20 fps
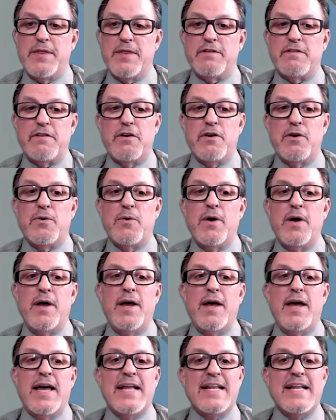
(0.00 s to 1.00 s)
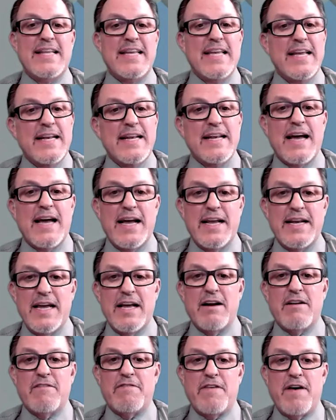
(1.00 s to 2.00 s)
the two and didn't
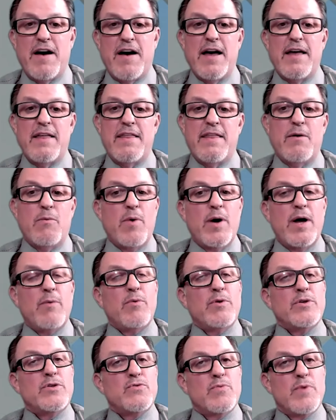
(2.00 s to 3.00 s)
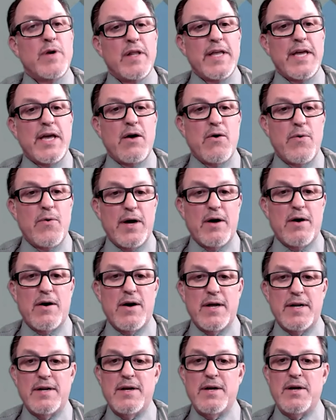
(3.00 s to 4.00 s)
identify that what was really going
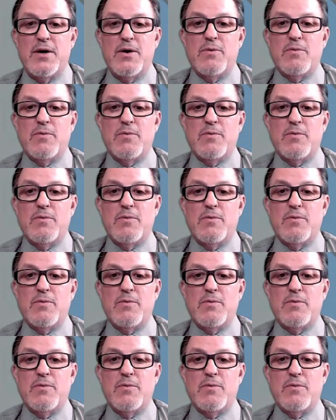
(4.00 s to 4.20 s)
on